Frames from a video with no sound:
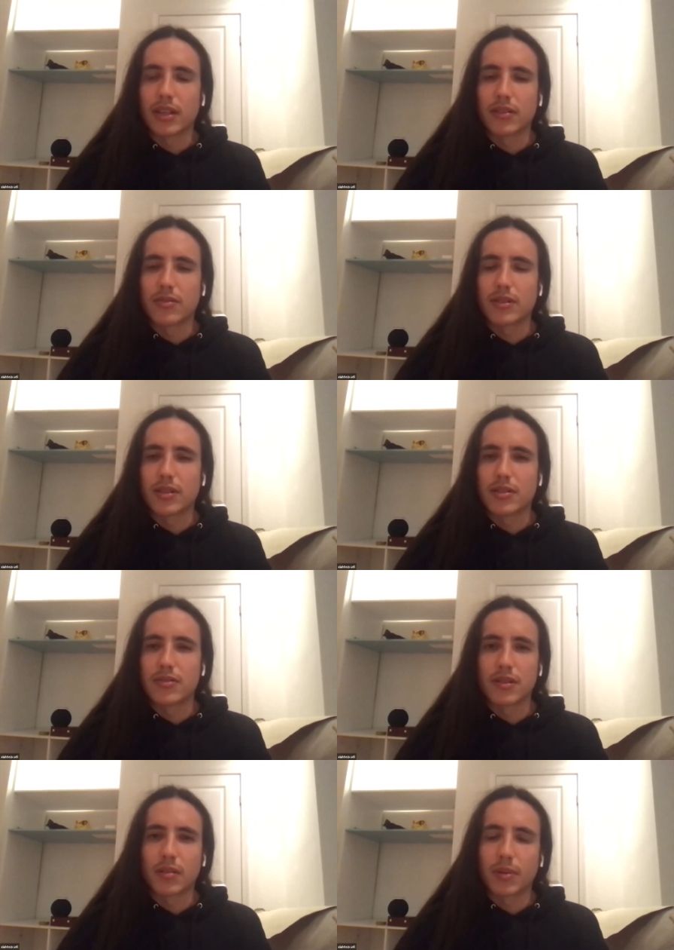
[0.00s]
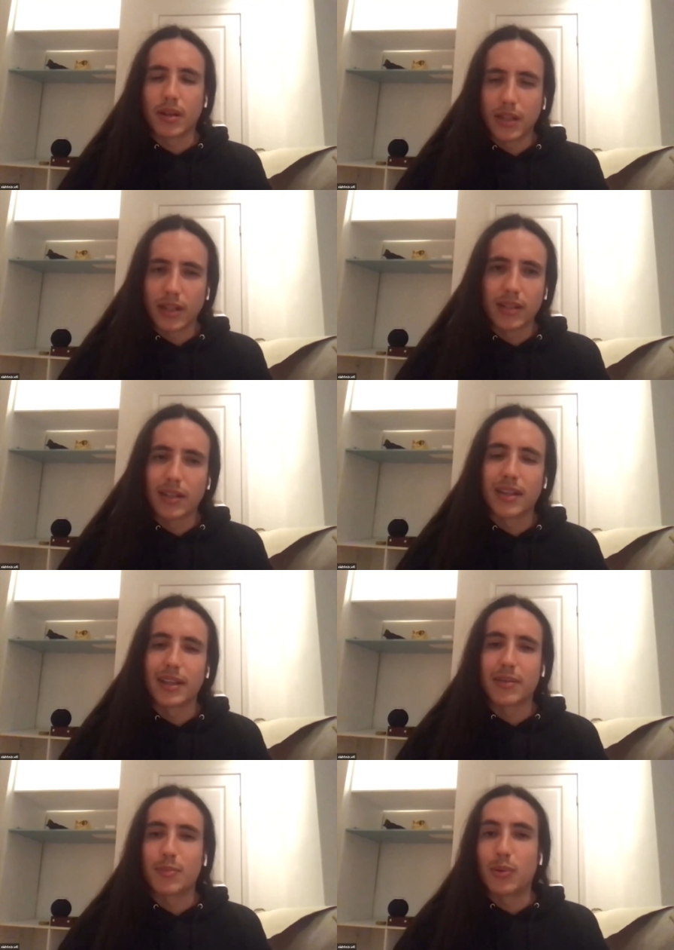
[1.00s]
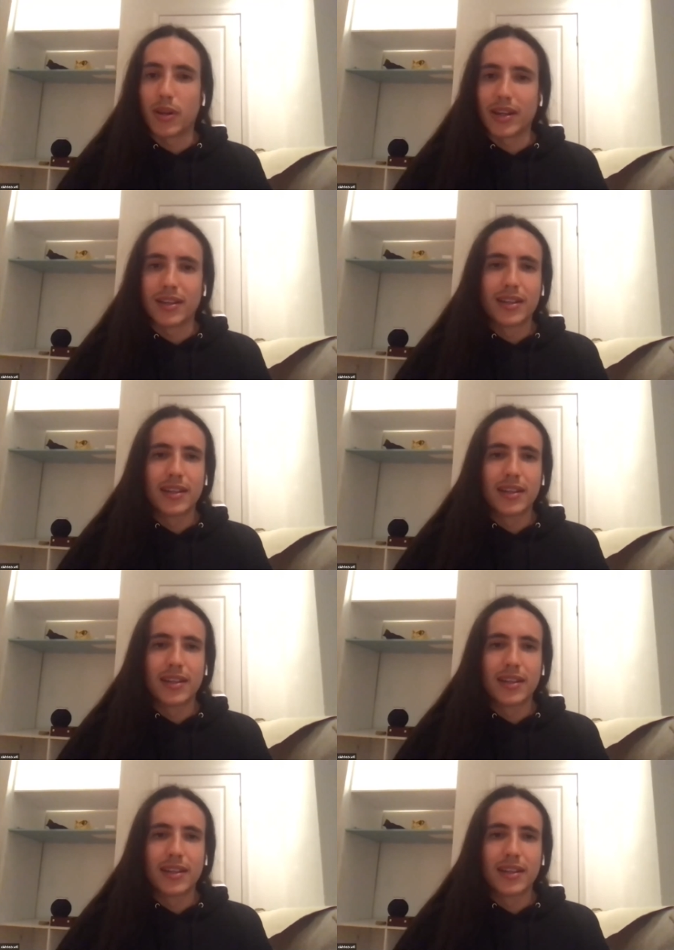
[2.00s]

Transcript: like those are issues that are pertinent and like important